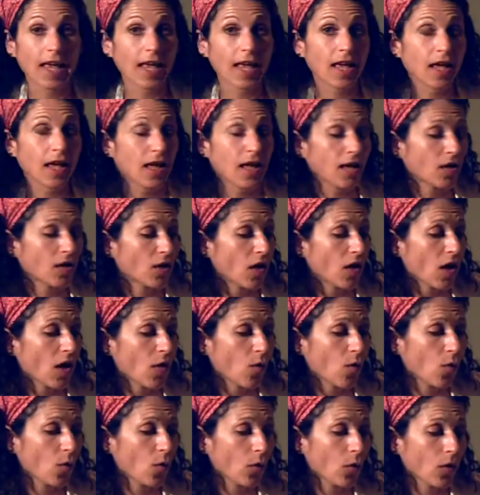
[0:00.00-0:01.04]
And
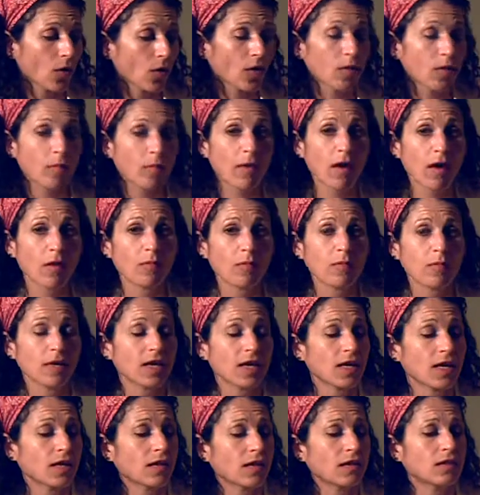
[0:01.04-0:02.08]
a word about
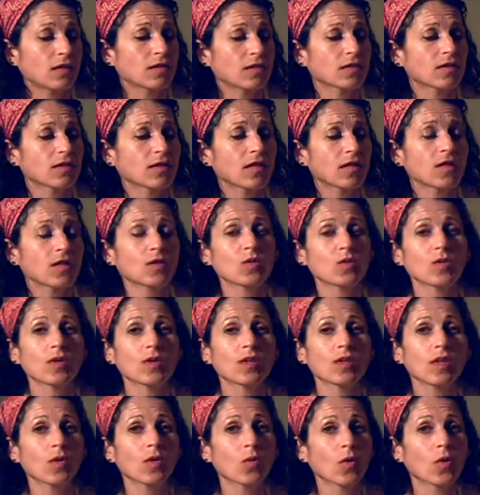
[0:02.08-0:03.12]
pins, it's
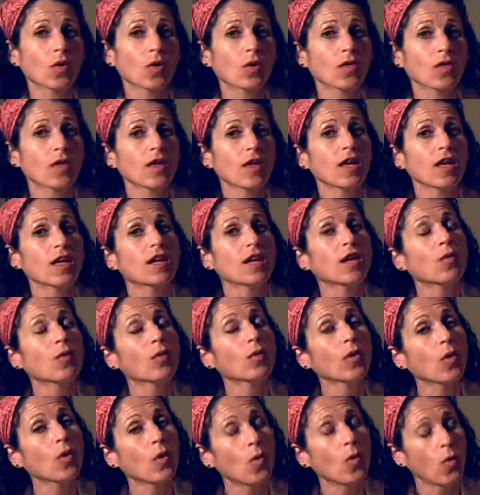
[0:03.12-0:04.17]
really worth it, and I
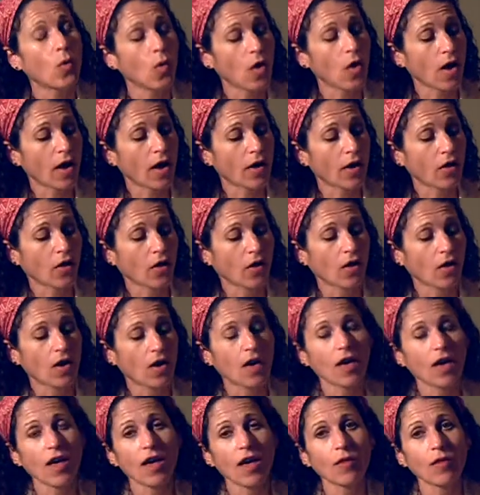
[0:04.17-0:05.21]
require
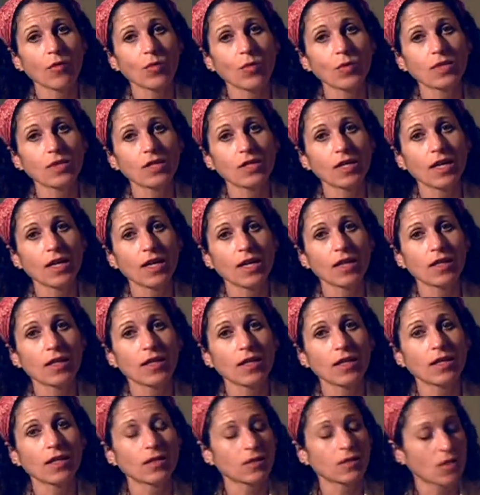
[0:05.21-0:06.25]
everyone to get
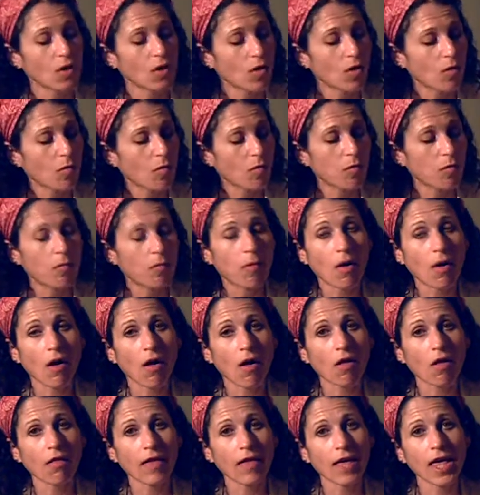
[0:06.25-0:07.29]
these
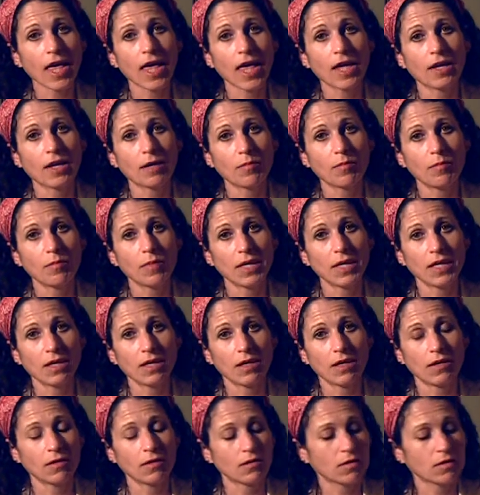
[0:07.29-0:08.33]
ball-headed
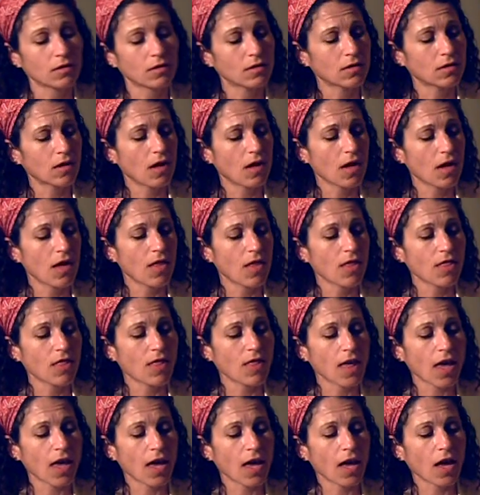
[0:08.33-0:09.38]
pins.
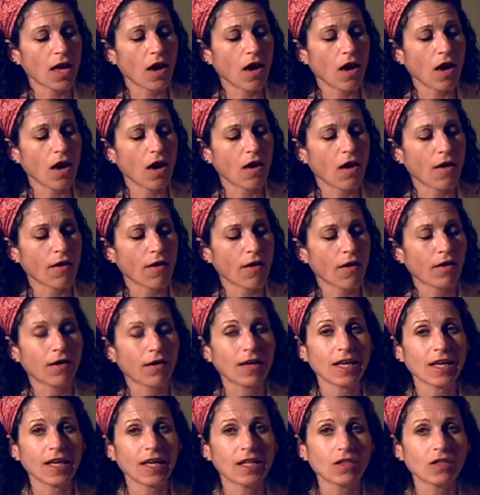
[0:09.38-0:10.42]
They
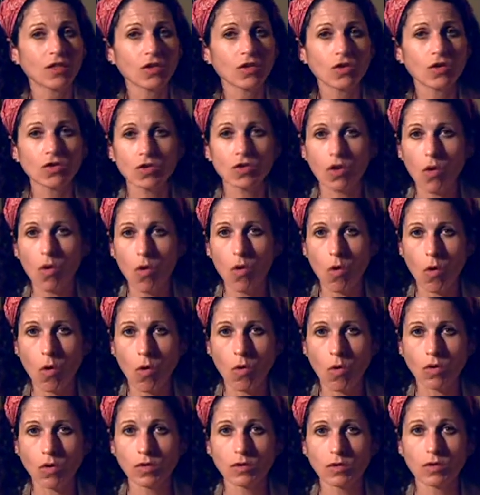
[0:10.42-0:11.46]
are easier to
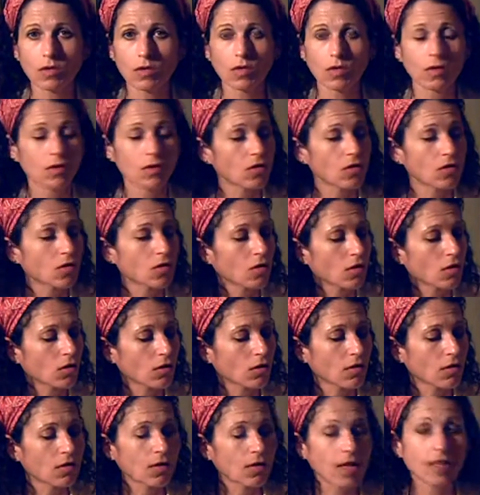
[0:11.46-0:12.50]
hold,
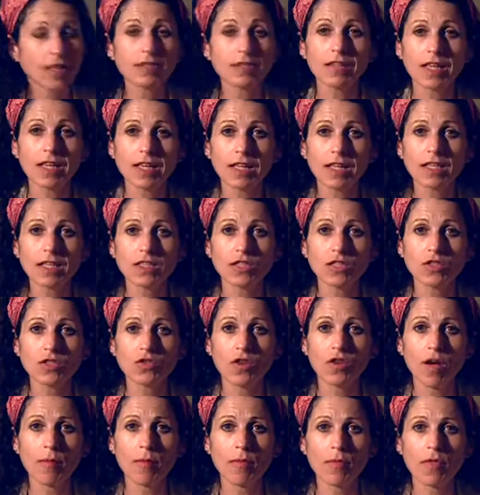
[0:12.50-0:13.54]
you're less likely to
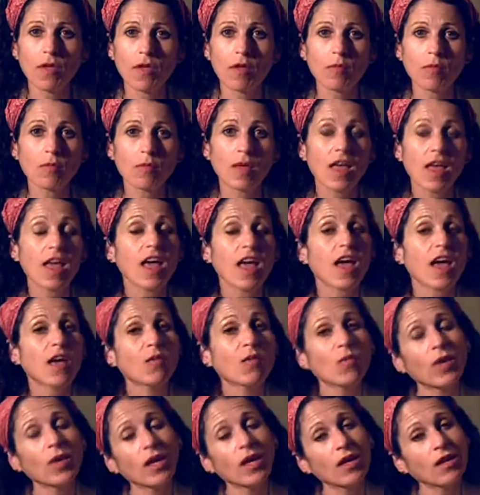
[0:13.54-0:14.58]
drop them,
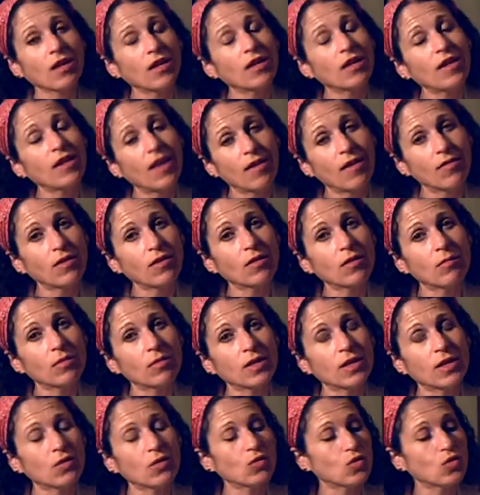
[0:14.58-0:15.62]
and when
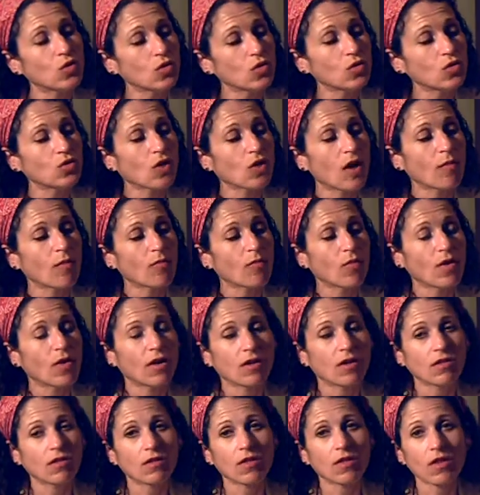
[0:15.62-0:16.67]
inevitably you do drop
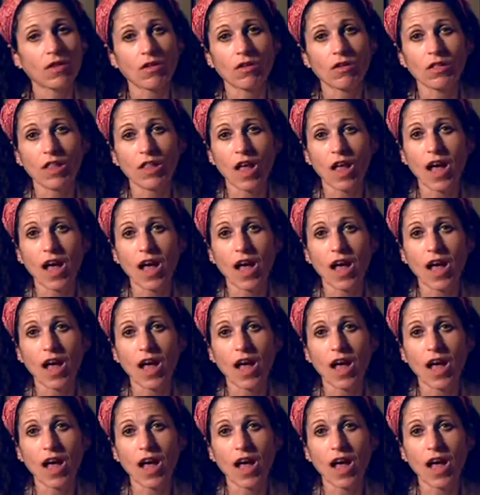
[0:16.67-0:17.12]
one, they're a